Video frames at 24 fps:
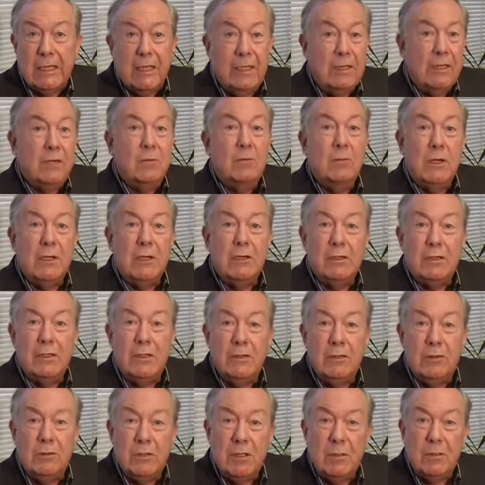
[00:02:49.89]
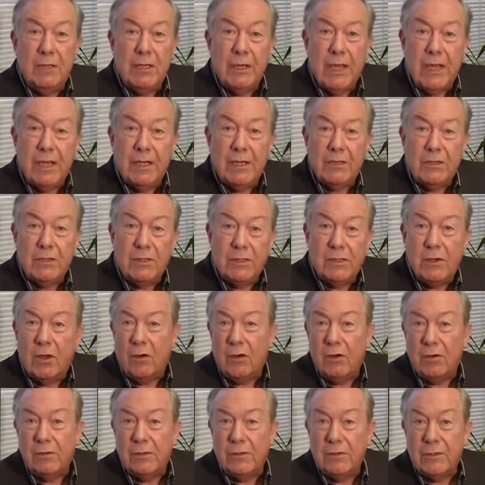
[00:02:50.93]
the American dream in action,
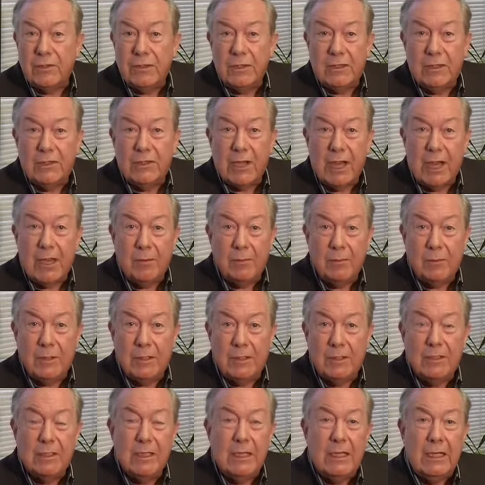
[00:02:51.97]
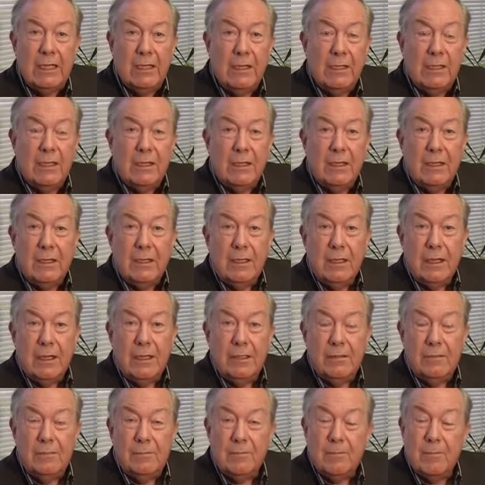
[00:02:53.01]
all those things happen. And